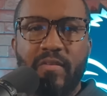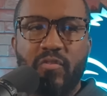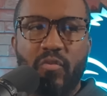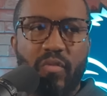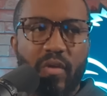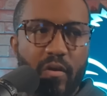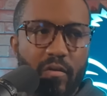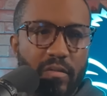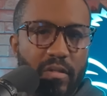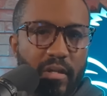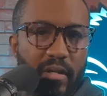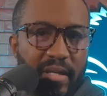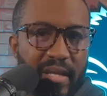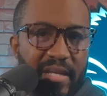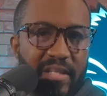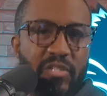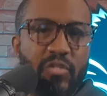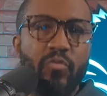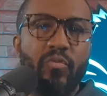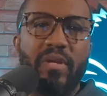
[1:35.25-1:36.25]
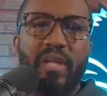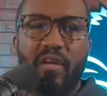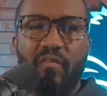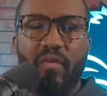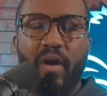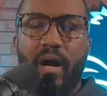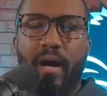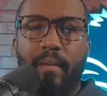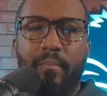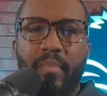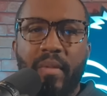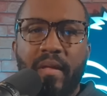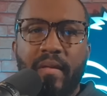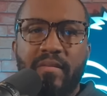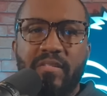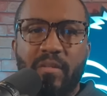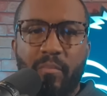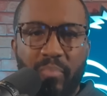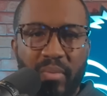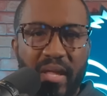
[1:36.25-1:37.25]
So they're looking to give up
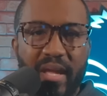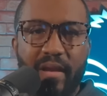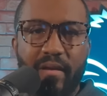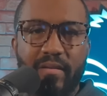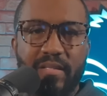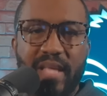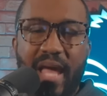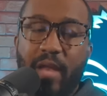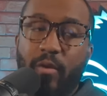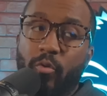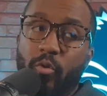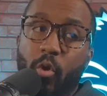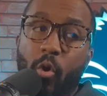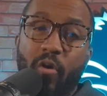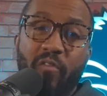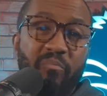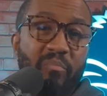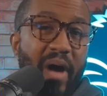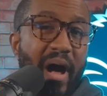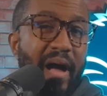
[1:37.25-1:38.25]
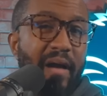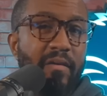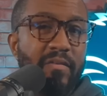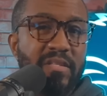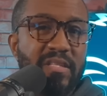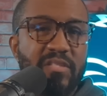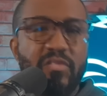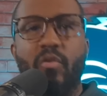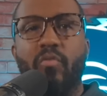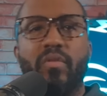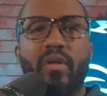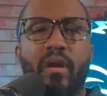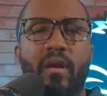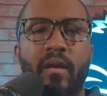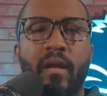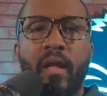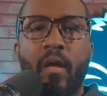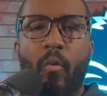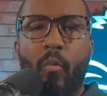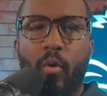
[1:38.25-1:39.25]
some players. I don't know if Miles is on
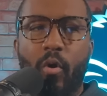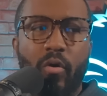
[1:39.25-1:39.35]
there.